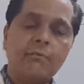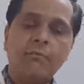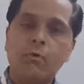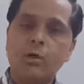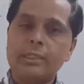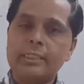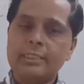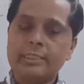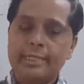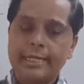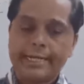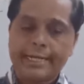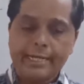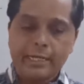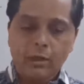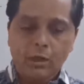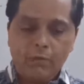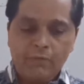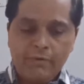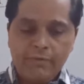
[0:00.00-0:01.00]
What is second
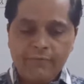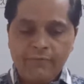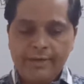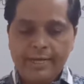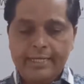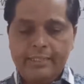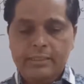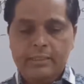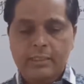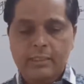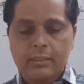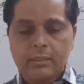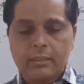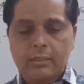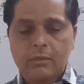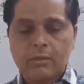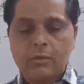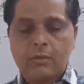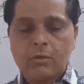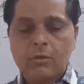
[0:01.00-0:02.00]
law of refraction?
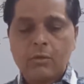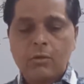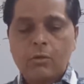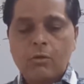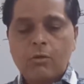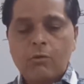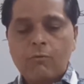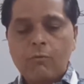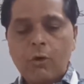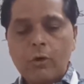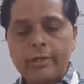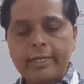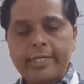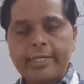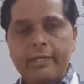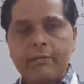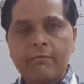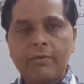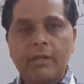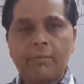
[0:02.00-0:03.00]
For a
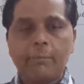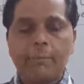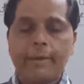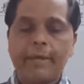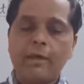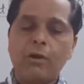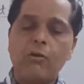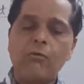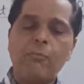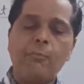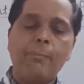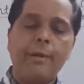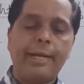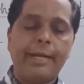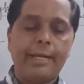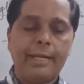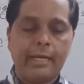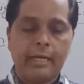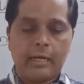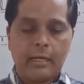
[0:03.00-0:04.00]
given pair of
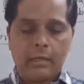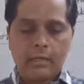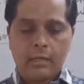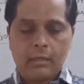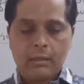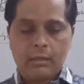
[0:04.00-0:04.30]
media,